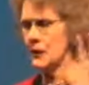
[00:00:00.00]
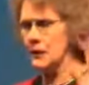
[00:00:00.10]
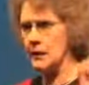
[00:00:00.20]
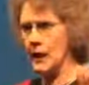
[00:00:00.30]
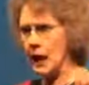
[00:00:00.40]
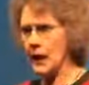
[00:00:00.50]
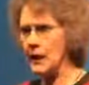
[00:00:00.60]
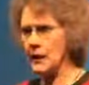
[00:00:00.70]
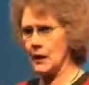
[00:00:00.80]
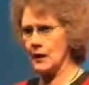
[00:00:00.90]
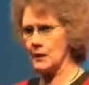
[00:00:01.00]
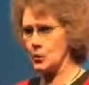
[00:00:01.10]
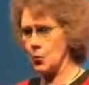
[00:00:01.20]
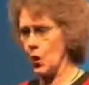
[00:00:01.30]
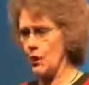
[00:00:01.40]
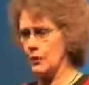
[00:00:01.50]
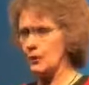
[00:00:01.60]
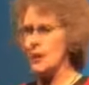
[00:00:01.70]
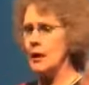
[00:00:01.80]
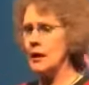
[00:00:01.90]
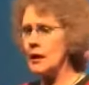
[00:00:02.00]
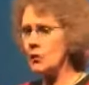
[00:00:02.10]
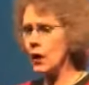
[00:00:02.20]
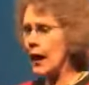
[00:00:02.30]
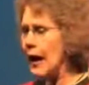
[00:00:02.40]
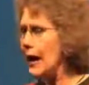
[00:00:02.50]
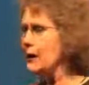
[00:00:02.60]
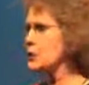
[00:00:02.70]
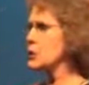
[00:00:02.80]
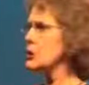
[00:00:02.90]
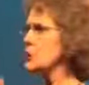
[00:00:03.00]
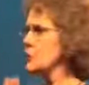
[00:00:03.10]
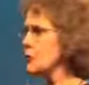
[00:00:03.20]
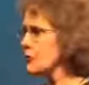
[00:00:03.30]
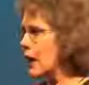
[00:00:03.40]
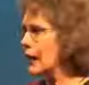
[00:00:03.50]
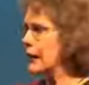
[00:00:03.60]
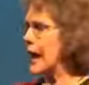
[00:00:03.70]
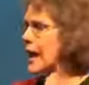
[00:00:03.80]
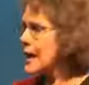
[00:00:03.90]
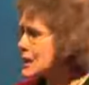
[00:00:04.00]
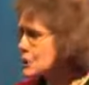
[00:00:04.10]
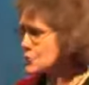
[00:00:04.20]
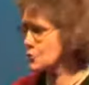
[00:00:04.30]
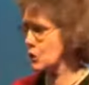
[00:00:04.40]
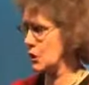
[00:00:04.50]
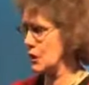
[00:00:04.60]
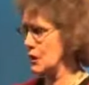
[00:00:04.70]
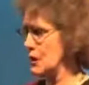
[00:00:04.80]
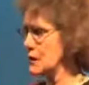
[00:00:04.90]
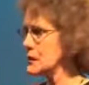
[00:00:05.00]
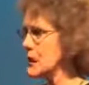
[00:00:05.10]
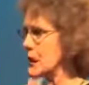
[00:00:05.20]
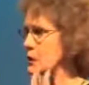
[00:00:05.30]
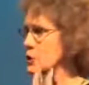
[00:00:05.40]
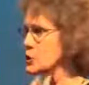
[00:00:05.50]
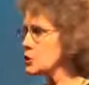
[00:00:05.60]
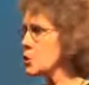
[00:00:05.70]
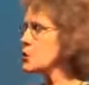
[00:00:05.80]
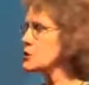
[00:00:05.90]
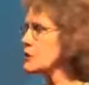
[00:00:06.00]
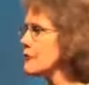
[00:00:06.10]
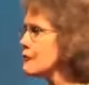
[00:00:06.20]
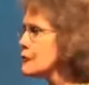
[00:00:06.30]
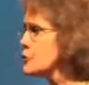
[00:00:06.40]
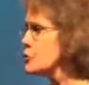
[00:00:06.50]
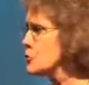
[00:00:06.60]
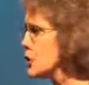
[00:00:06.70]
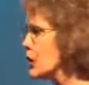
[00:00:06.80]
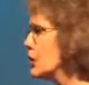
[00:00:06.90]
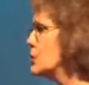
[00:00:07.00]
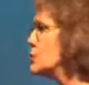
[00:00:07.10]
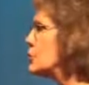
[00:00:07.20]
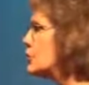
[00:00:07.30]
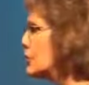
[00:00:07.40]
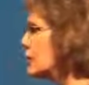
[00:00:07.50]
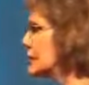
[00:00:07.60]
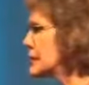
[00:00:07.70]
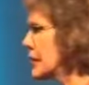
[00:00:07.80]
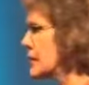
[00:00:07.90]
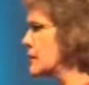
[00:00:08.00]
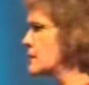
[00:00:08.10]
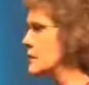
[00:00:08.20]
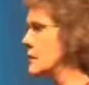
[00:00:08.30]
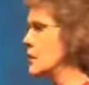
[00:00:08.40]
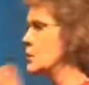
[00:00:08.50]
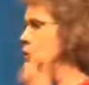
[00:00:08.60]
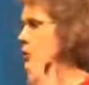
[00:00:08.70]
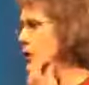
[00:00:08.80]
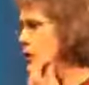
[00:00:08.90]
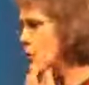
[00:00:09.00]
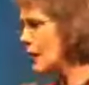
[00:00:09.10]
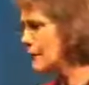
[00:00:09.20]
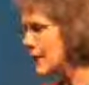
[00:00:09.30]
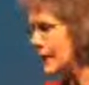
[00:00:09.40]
the ionized water, it will actually provide energy. It's like a source of food to your cells so that you have